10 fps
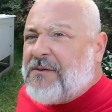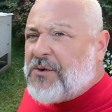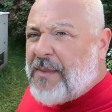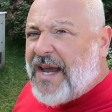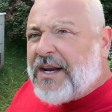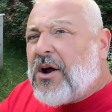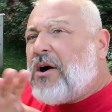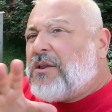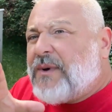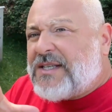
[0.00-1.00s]
If you made it
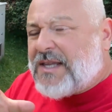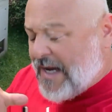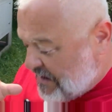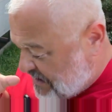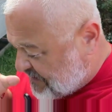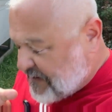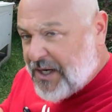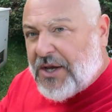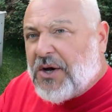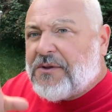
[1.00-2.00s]
all the way to the end of this
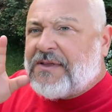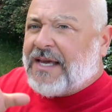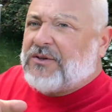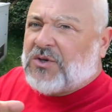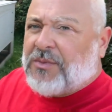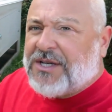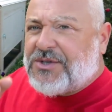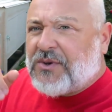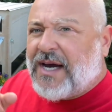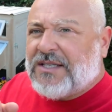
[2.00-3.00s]
video, thank you so much.
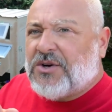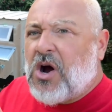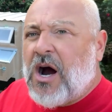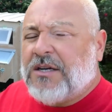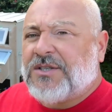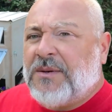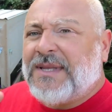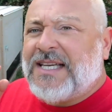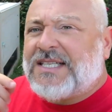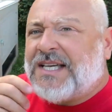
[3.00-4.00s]
You guys are awesome.
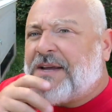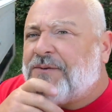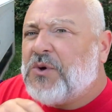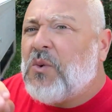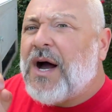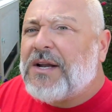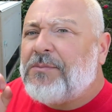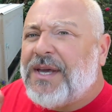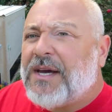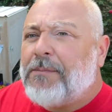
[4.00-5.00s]
Listen, if you want to
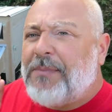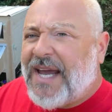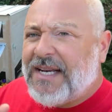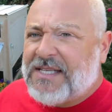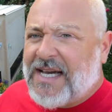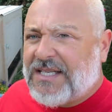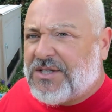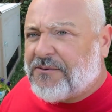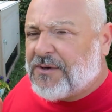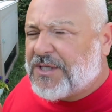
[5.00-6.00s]
be a beta
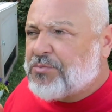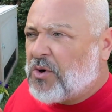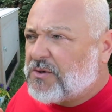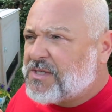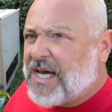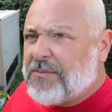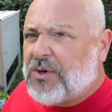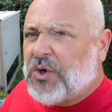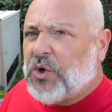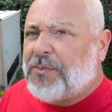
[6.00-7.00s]
tester for this prototype
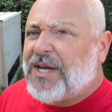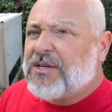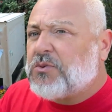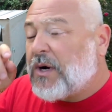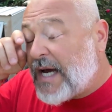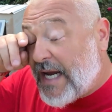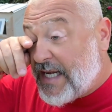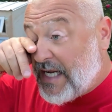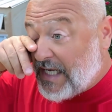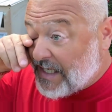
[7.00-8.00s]
coop, here's what I
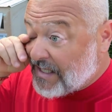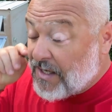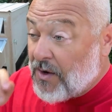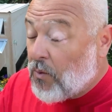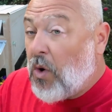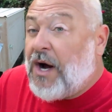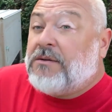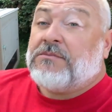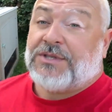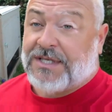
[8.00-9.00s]
need.
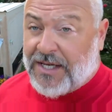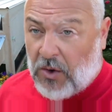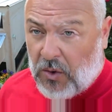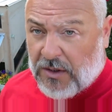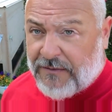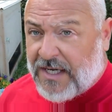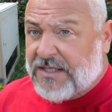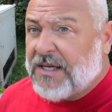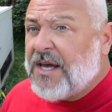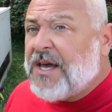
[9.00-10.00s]
1, just get a hold of us.